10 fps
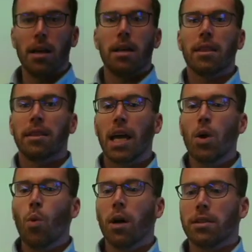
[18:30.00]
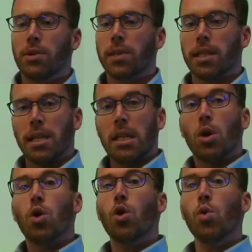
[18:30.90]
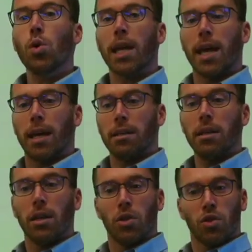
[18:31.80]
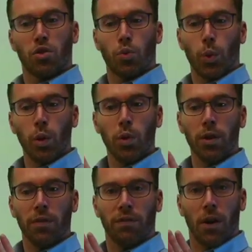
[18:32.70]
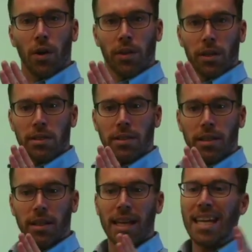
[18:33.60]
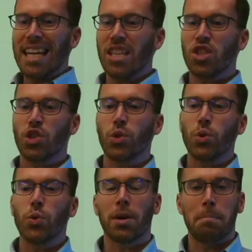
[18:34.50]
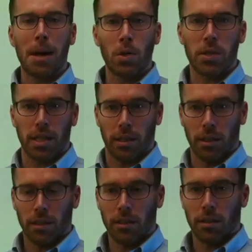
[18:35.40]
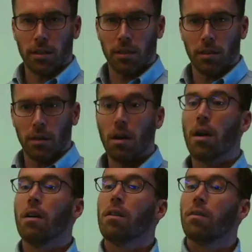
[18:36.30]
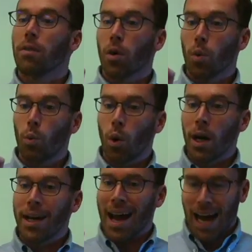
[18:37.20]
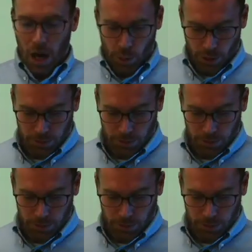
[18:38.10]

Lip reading: They want to see who can drill the farthest into the mountain for 1 hour.